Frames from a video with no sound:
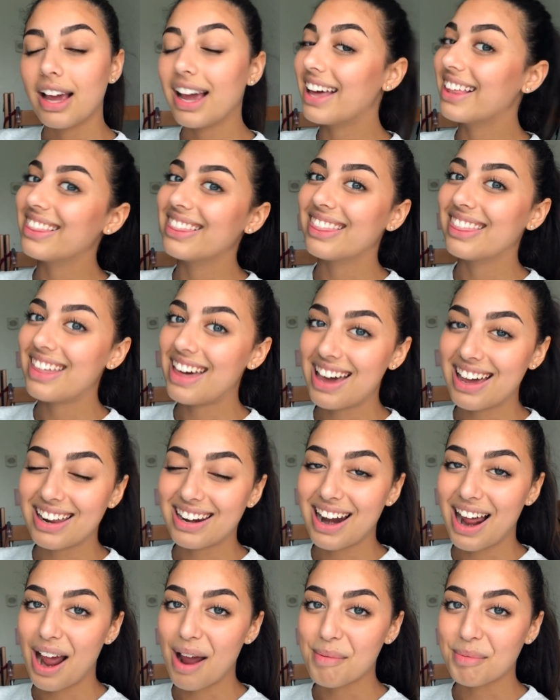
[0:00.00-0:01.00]
And
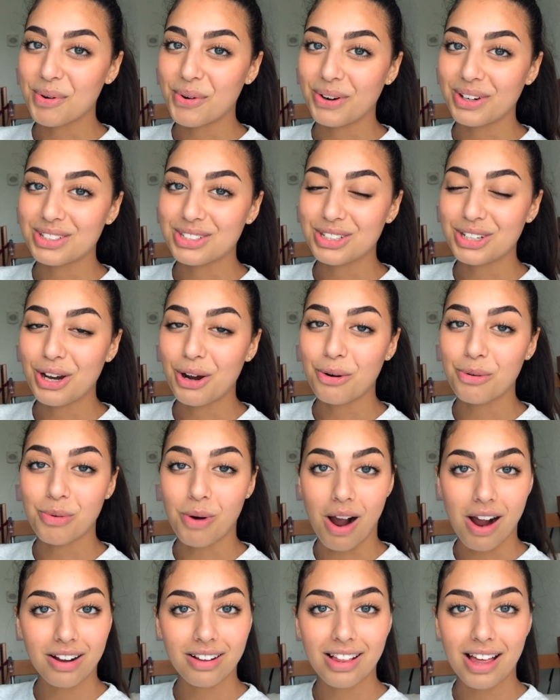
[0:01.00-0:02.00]
then I'm going to go
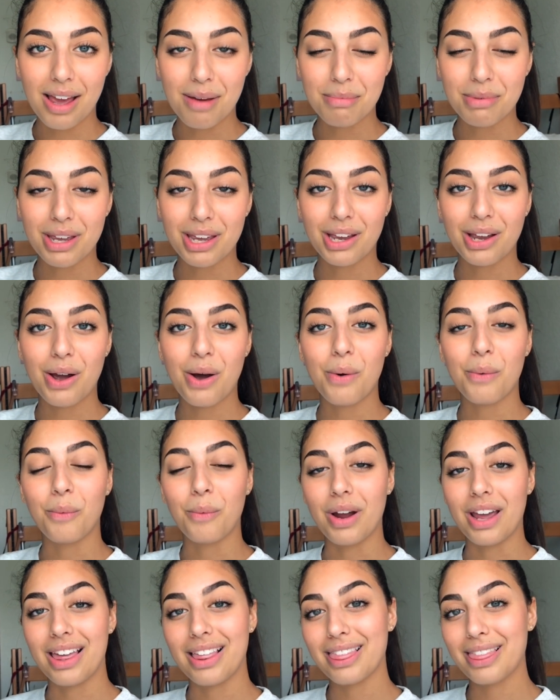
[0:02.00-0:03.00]
rock climbing
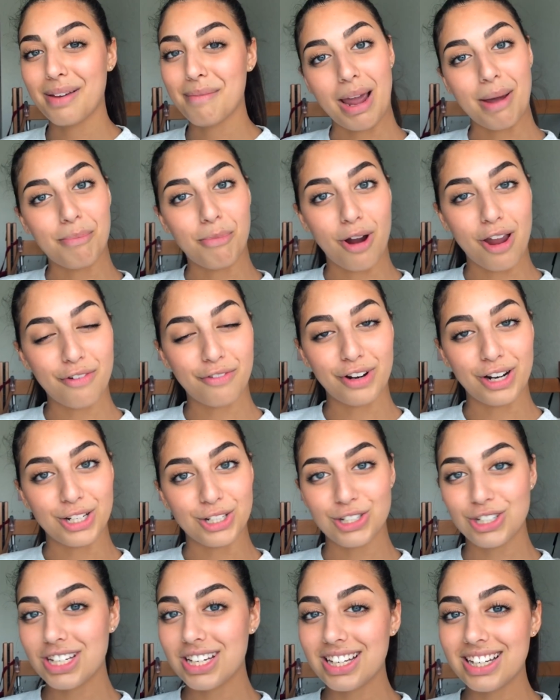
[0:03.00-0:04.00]
with my
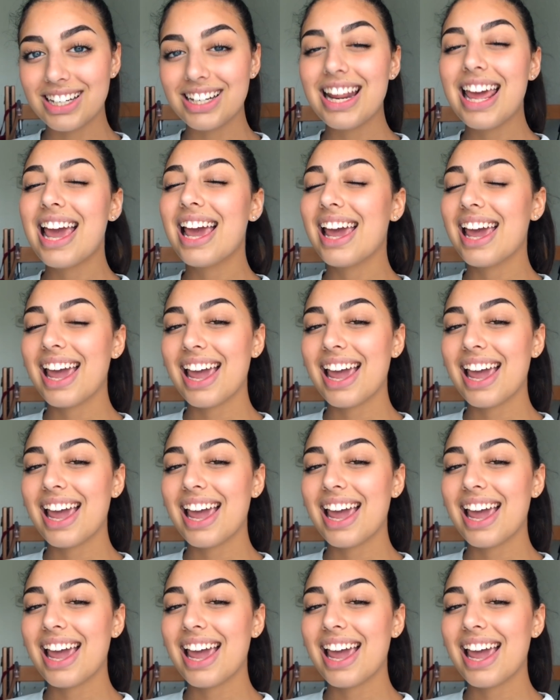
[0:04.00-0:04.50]
boyfriend Gene